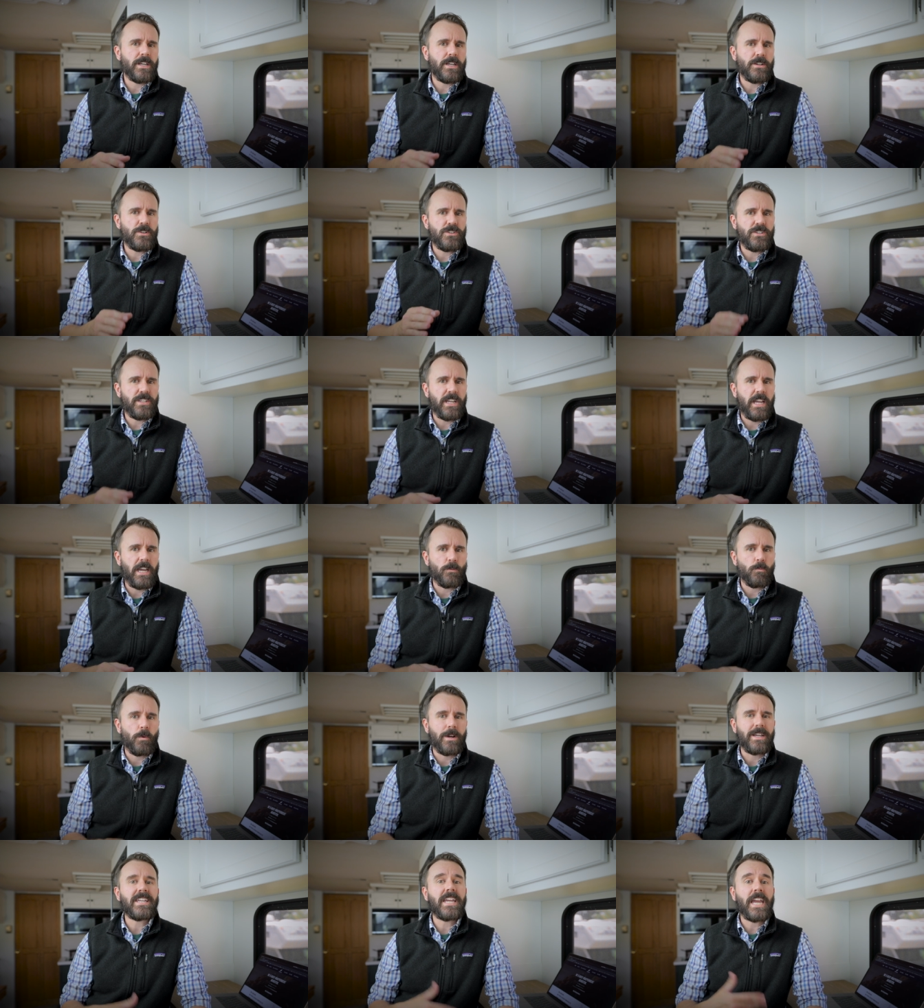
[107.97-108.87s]
to
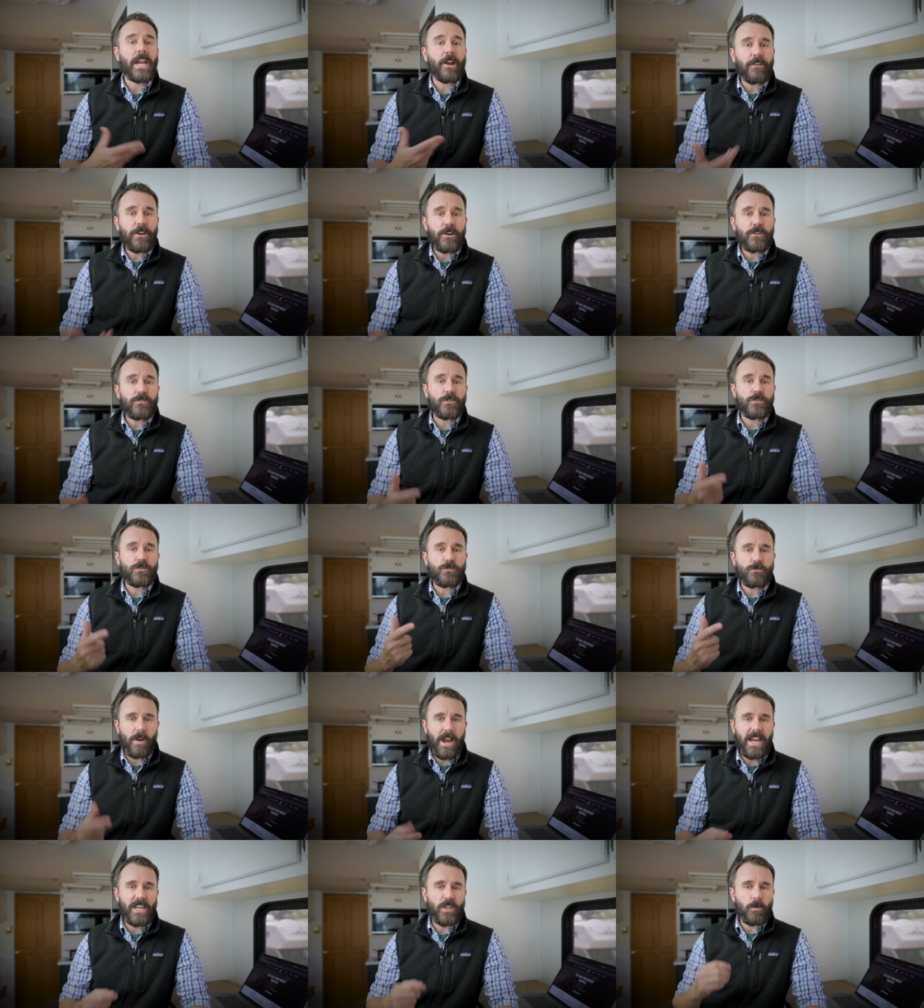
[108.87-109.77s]
understand what carriers are
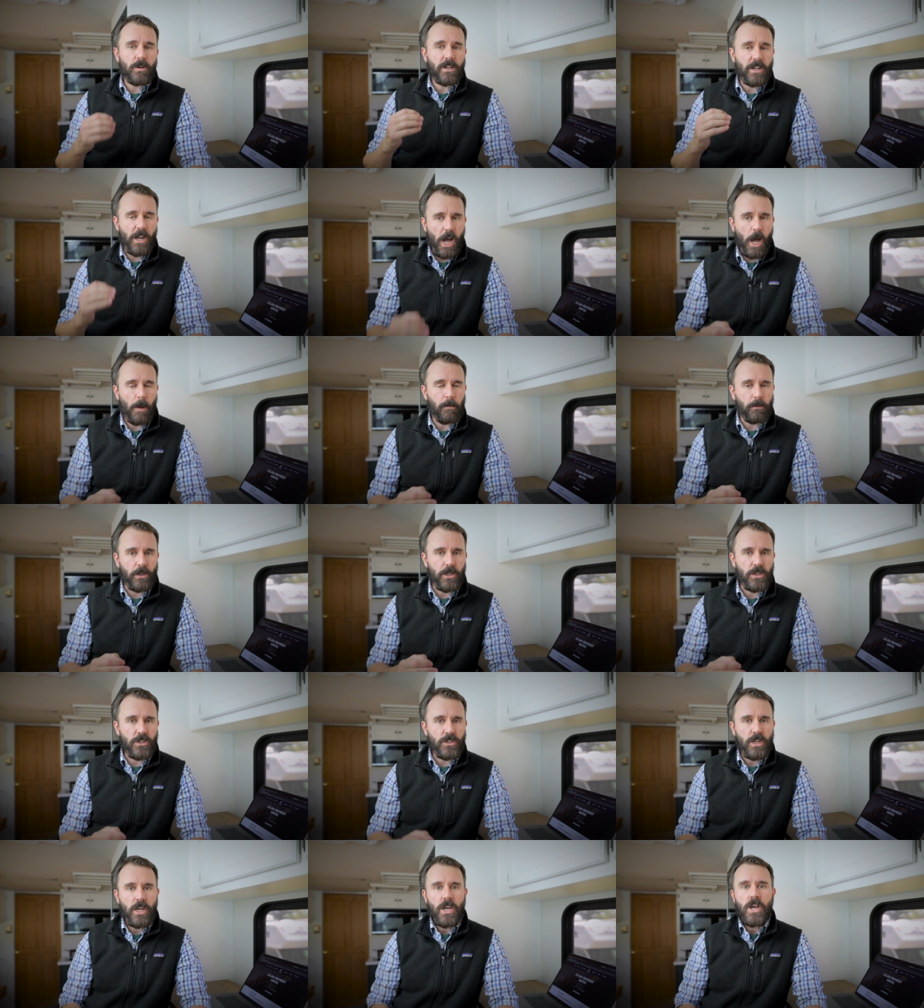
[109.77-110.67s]
trying to
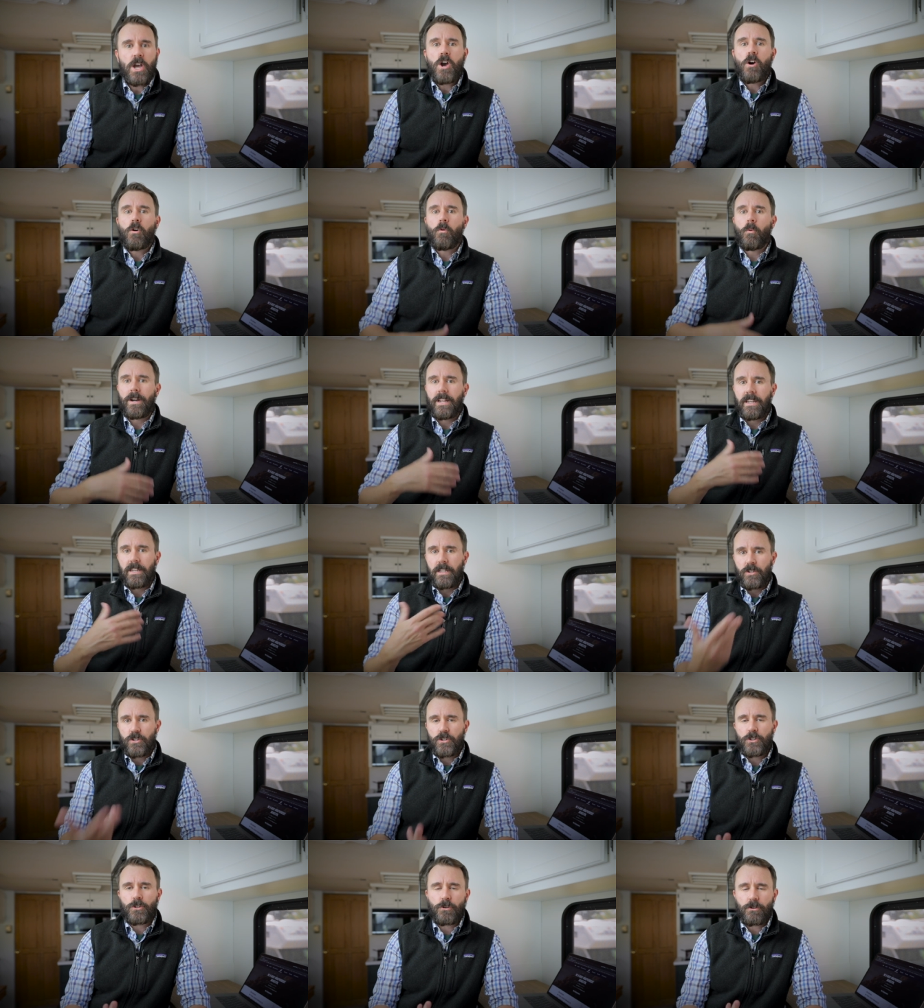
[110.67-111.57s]
accomplish when an
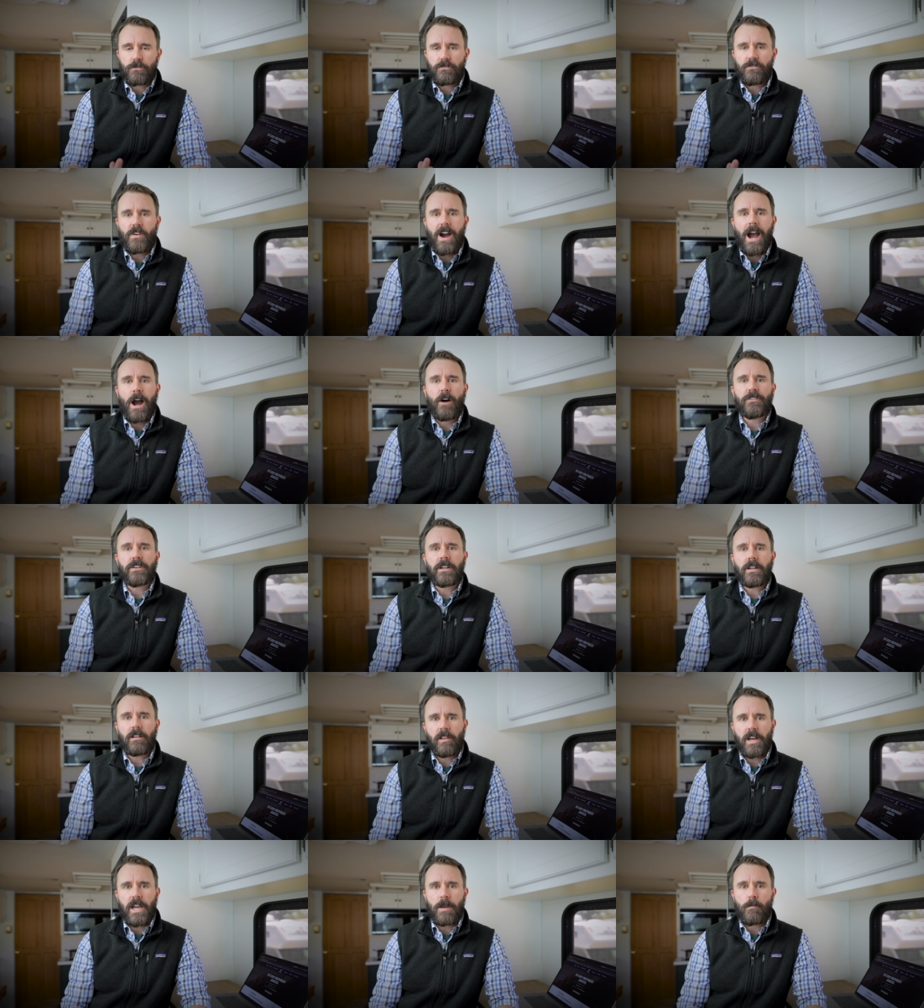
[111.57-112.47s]
insured files a
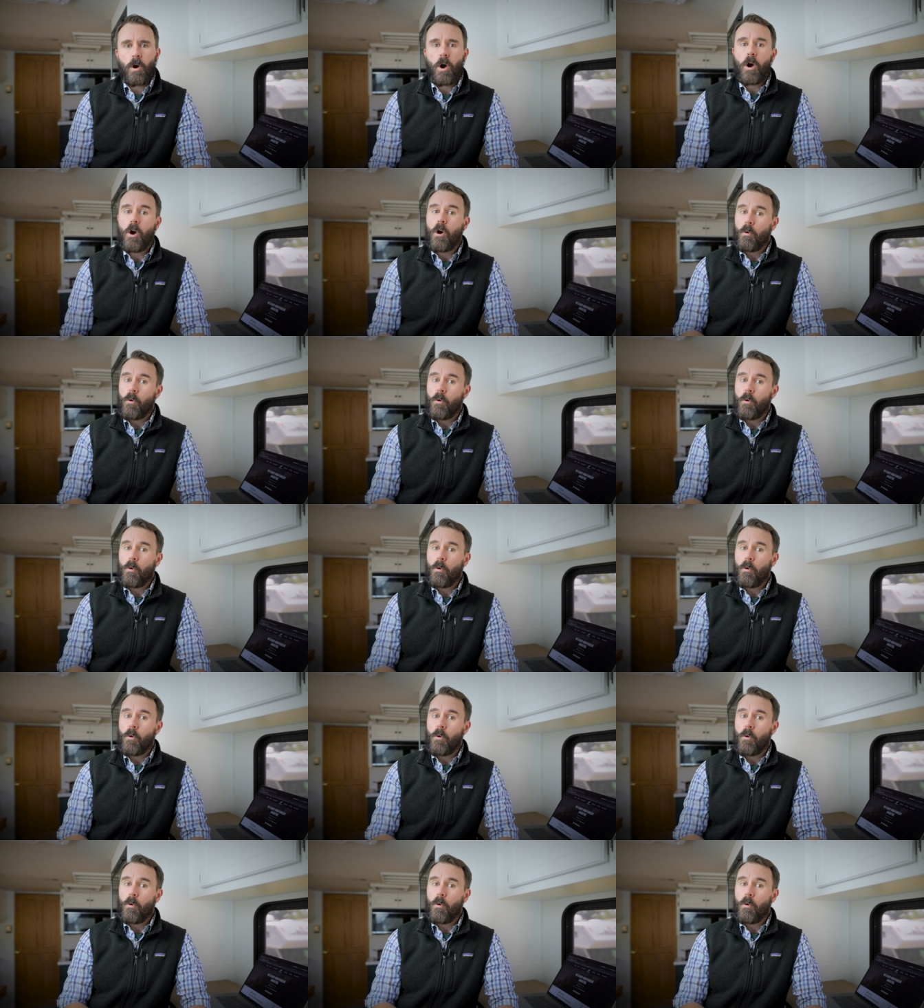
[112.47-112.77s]
claim,